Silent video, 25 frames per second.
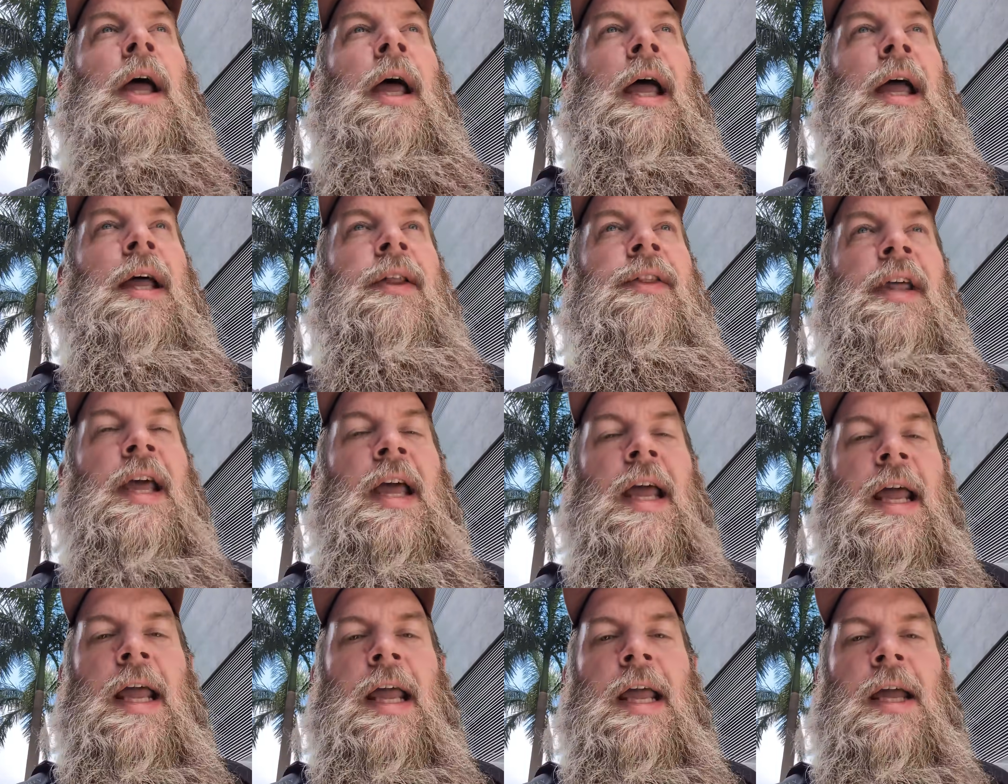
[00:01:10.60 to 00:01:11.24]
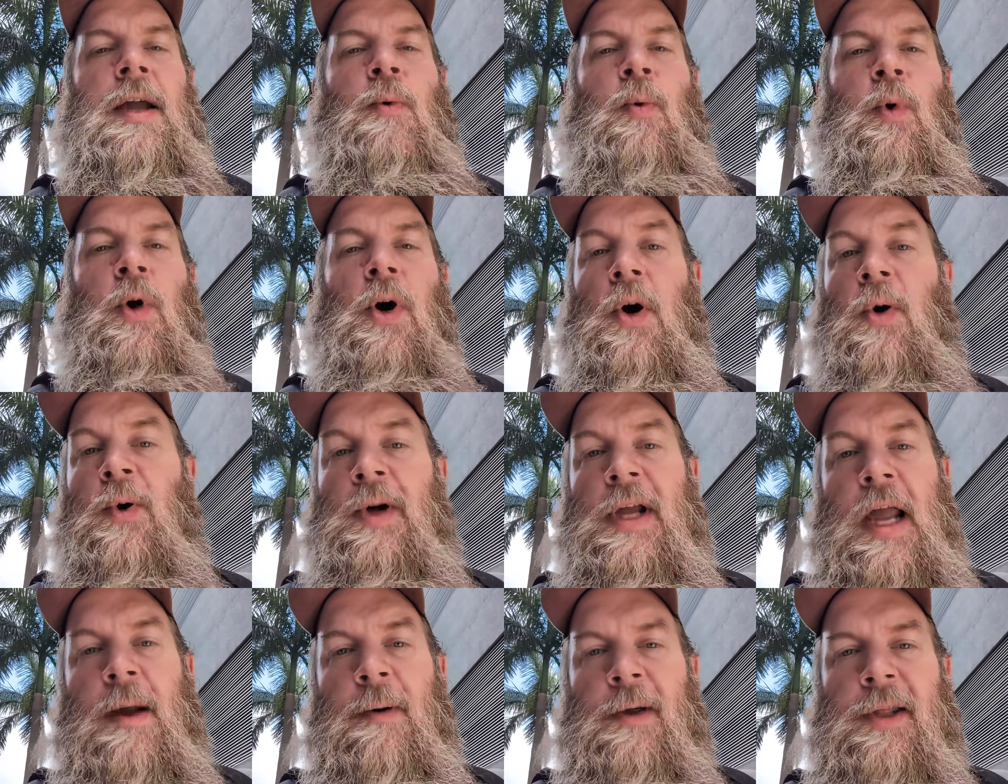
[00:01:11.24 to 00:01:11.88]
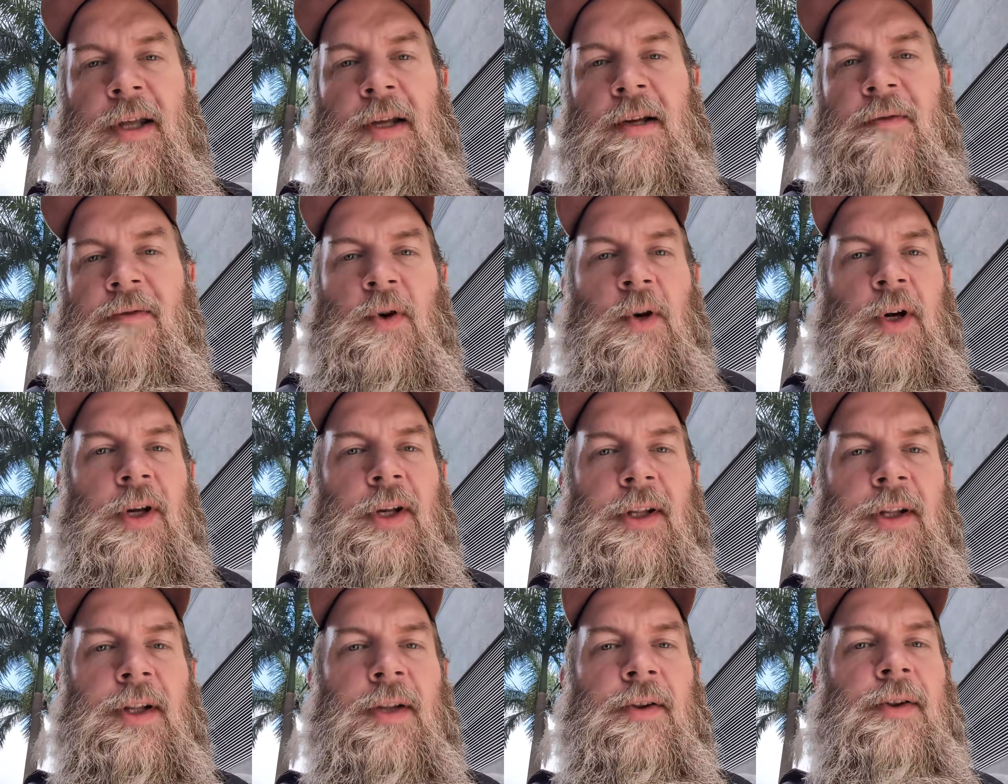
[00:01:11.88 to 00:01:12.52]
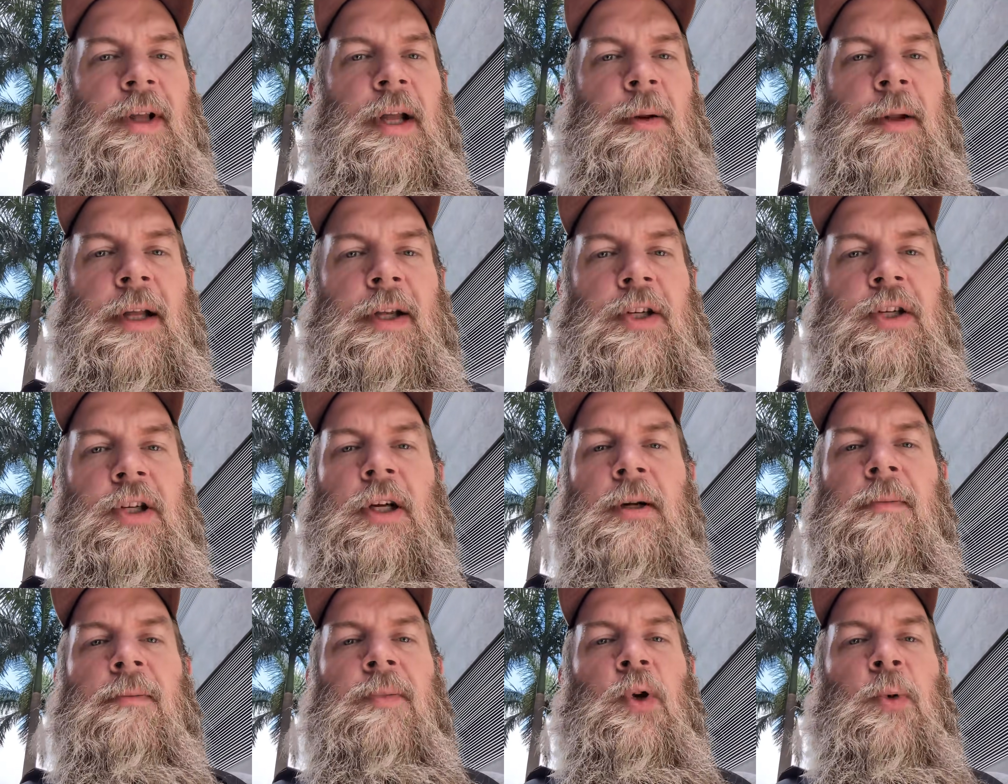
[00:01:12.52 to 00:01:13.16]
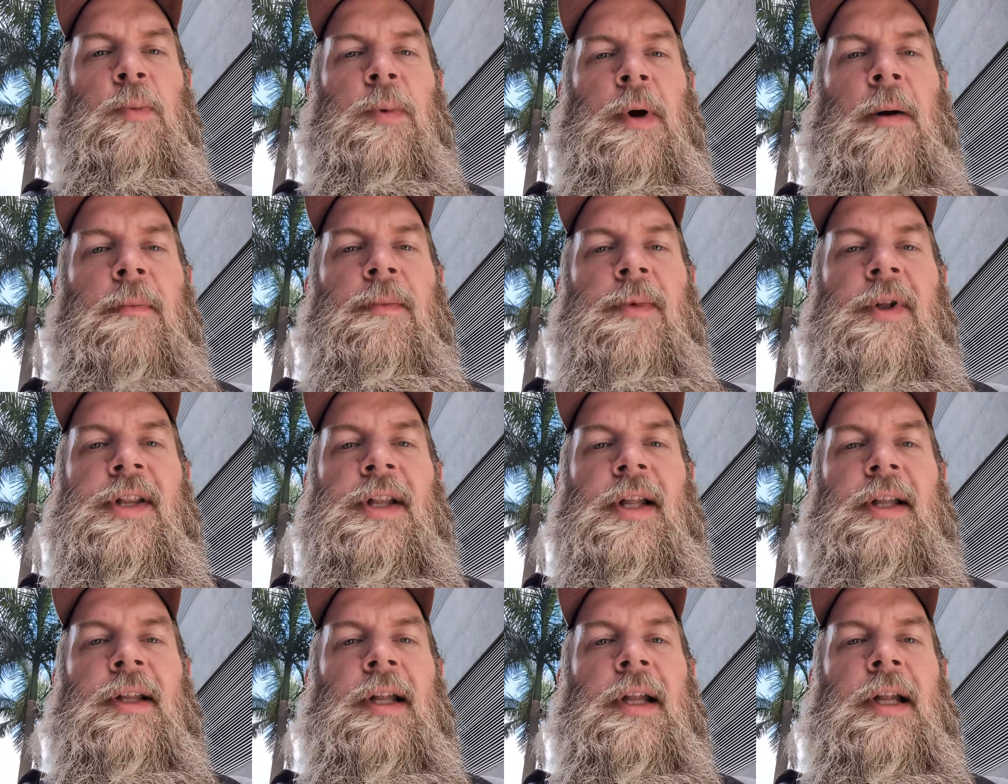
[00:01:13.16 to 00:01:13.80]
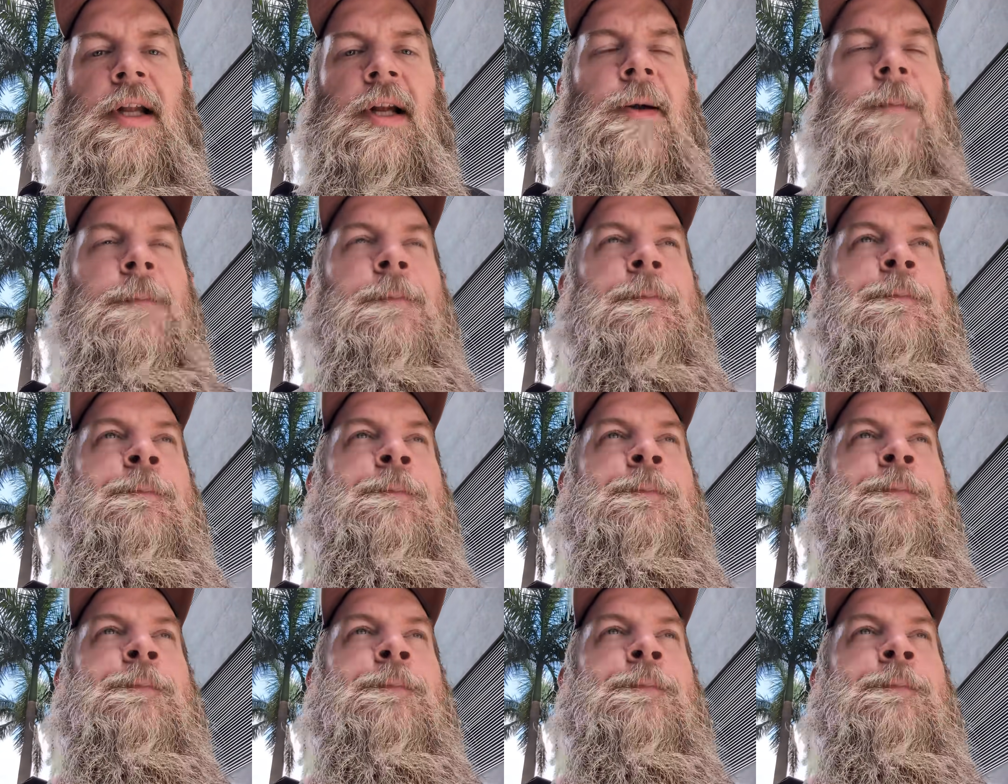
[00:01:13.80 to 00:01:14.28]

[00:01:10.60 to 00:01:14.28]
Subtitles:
And they were okay with it, of course. They were like, sure, no problem to send it here.